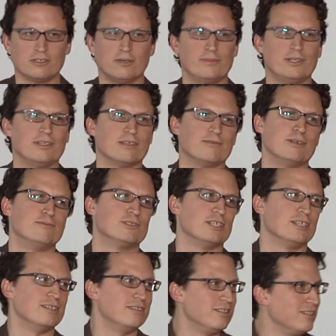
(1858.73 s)
We're not building a
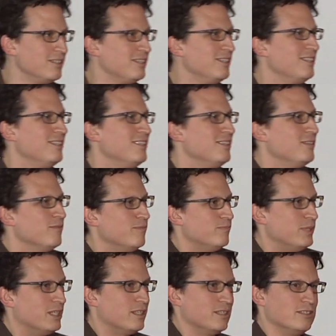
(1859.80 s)
website
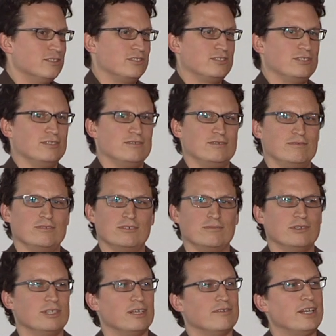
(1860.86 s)
because you
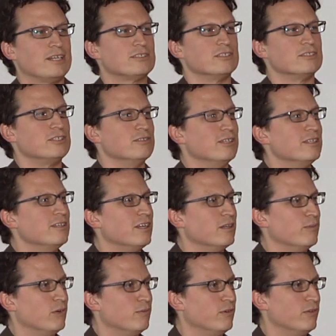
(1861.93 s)
wouldn't have access to it on the
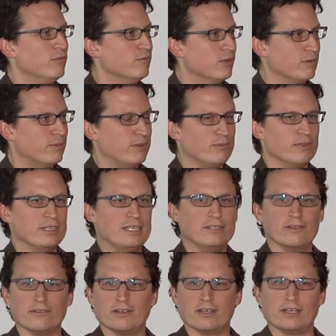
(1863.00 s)
mobile where people need
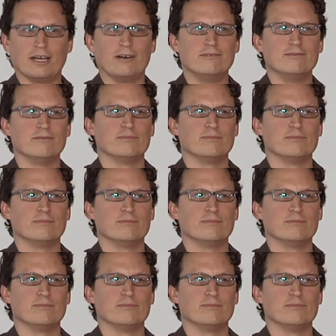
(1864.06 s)
the thing now.